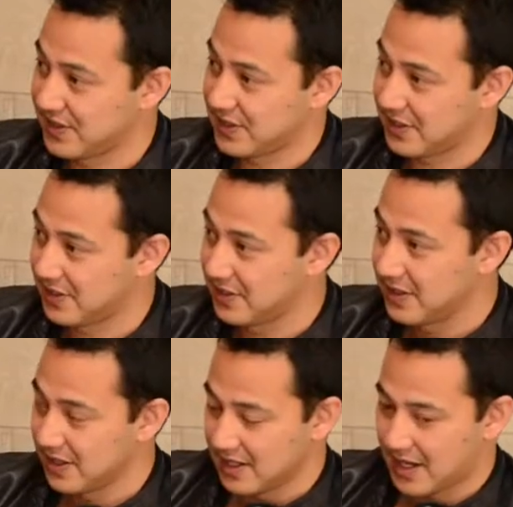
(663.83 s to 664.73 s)
so
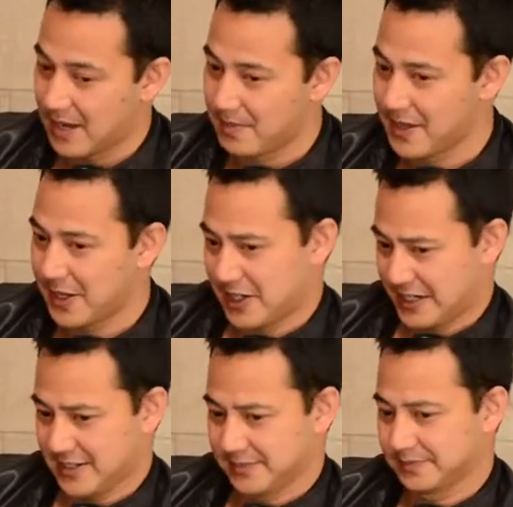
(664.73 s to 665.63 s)
I'm that
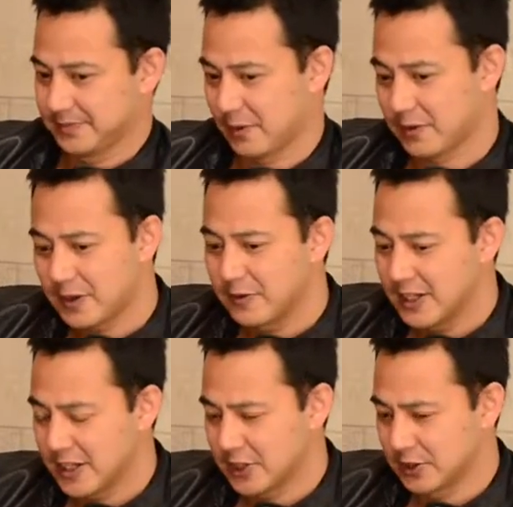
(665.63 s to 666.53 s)
guy. We've got a
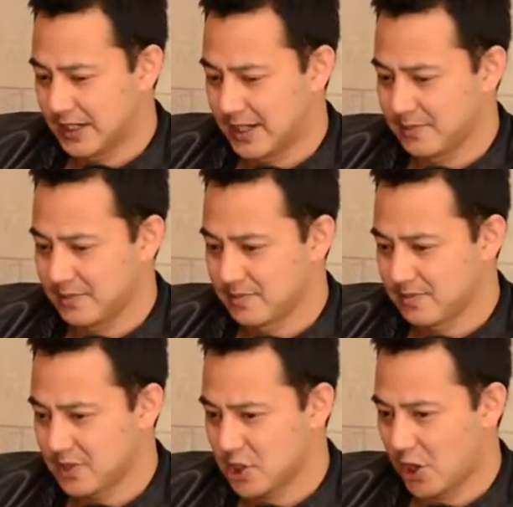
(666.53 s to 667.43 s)
really cool
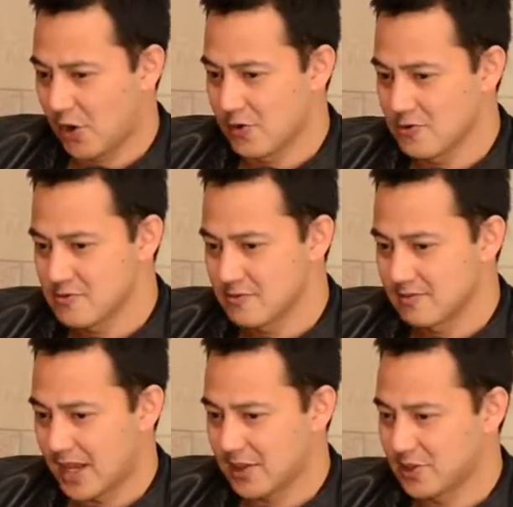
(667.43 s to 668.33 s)

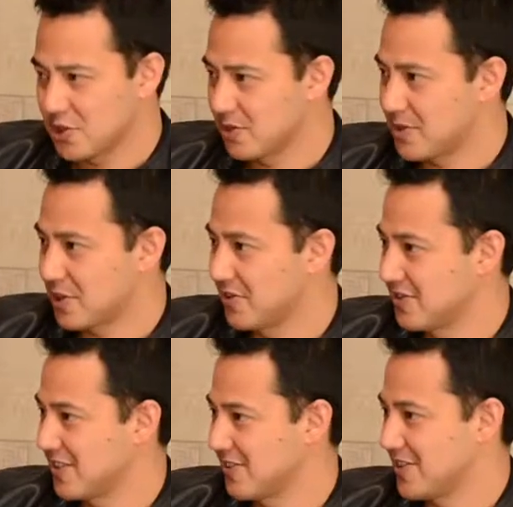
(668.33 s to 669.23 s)
YouTube show
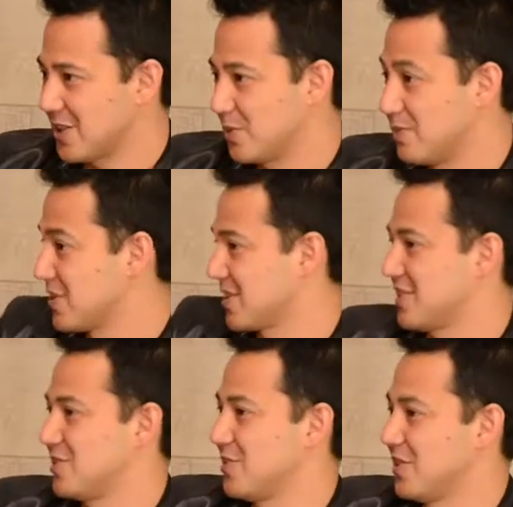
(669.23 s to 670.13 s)
series called
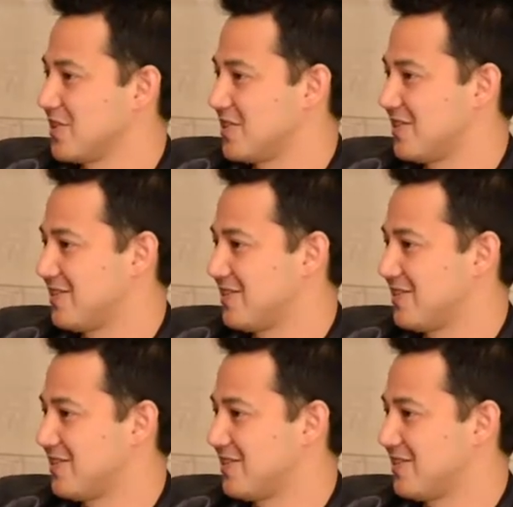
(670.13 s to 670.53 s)
muzicnetnz.